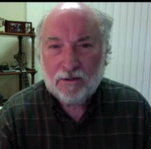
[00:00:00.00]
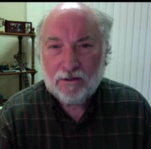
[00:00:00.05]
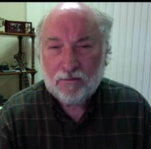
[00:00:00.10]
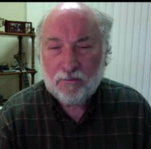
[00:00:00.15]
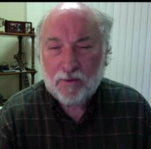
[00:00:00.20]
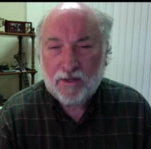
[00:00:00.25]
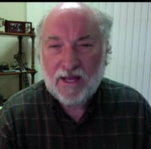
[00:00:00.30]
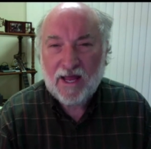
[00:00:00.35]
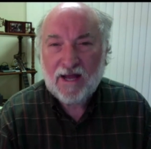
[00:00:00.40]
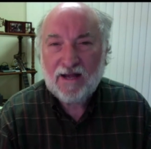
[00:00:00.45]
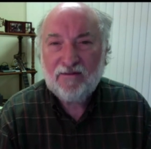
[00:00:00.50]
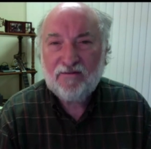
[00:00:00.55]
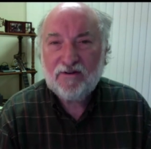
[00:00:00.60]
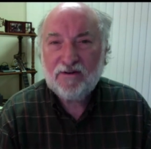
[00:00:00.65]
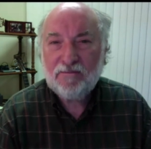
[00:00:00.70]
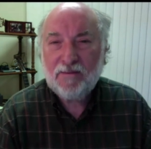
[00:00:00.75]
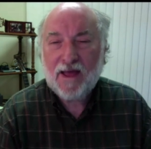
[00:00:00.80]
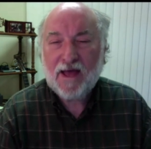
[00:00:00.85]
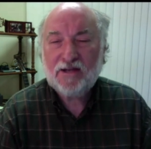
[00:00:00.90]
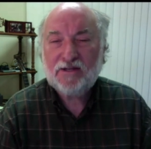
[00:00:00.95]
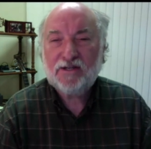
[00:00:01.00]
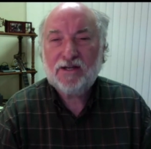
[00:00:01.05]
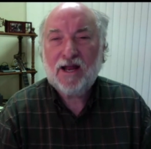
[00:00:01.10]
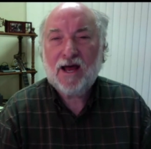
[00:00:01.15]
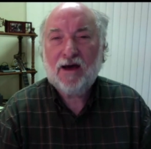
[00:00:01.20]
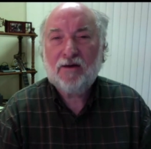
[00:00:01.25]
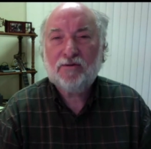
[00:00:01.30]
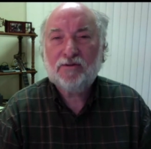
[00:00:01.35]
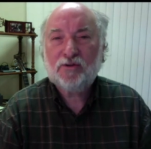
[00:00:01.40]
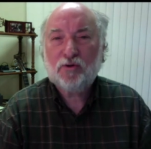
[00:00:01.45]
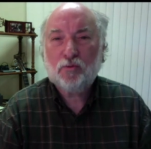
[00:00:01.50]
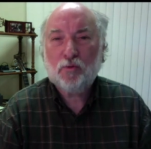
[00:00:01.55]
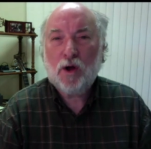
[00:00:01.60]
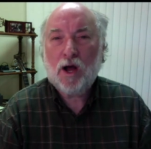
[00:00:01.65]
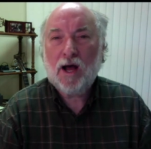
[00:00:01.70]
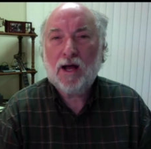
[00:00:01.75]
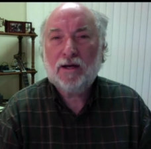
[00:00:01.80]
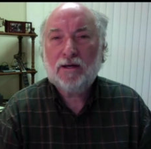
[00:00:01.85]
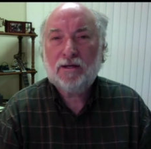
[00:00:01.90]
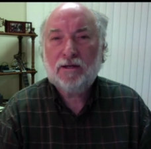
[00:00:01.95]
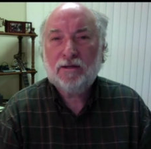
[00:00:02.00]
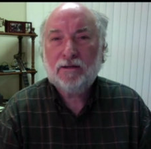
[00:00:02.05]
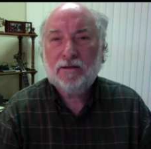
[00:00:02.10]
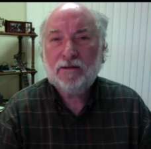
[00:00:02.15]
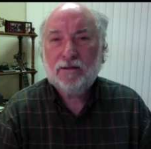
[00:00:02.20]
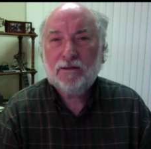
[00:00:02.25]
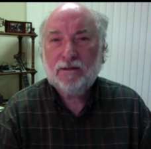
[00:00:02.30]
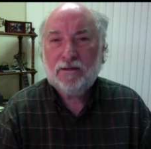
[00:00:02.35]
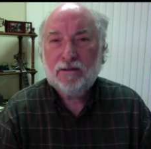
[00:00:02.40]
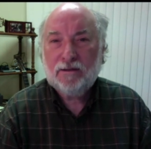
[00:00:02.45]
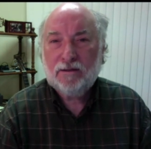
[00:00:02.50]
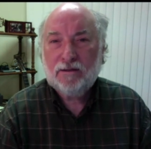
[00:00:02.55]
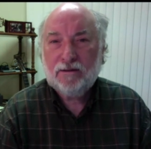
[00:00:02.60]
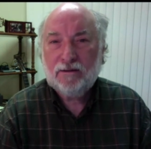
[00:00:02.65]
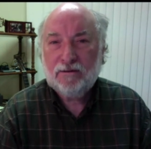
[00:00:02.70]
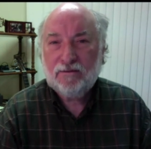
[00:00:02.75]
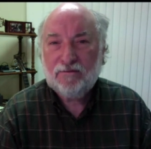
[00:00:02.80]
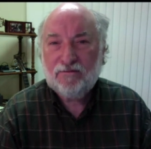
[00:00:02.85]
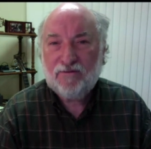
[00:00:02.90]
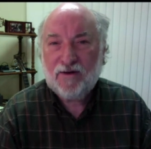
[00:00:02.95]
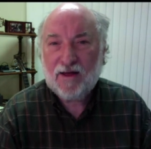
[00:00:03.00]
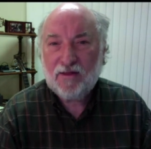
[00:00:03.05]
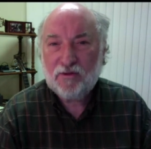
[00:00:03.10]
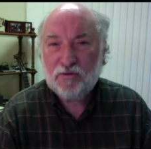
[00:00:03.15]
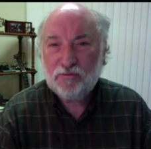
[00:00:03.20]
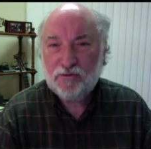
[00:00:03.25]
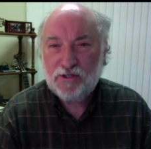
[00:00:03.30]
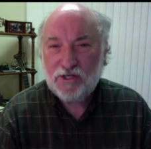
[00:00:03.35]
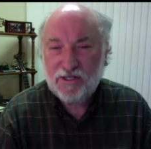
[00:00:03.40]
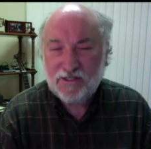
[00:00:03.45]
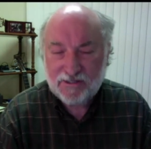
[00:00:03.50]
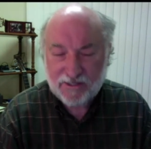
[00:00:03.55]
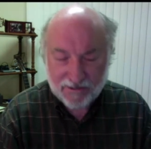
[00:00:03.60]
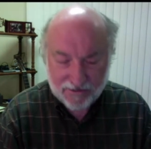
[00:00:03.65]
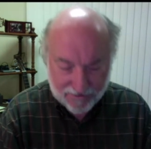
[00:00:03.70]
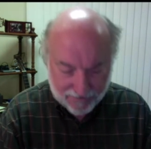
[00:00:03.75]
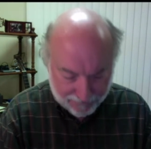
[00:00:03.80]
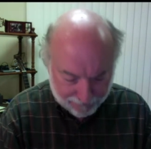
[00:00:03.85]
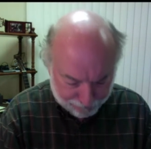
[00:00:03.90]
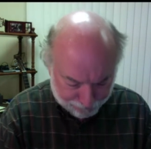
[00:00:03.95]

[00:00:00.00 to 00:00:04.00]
We can't even imagine how does a rock follow Jesus?